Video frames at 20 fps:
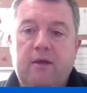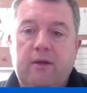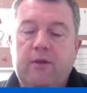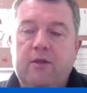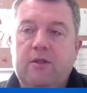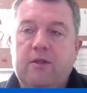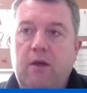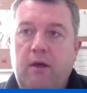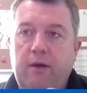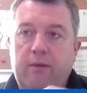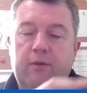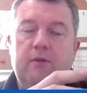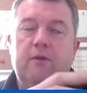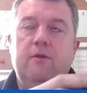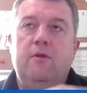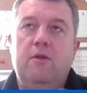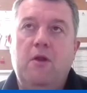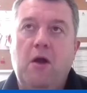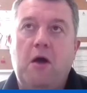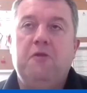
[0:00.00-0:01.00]
I would
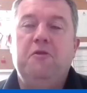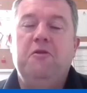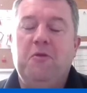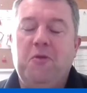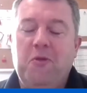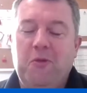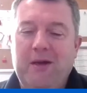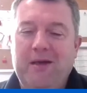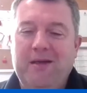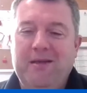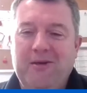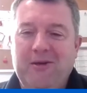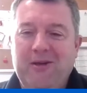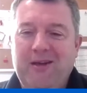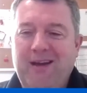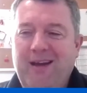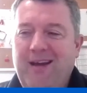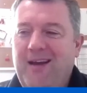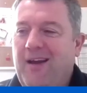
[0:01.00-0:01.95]
not do what we did.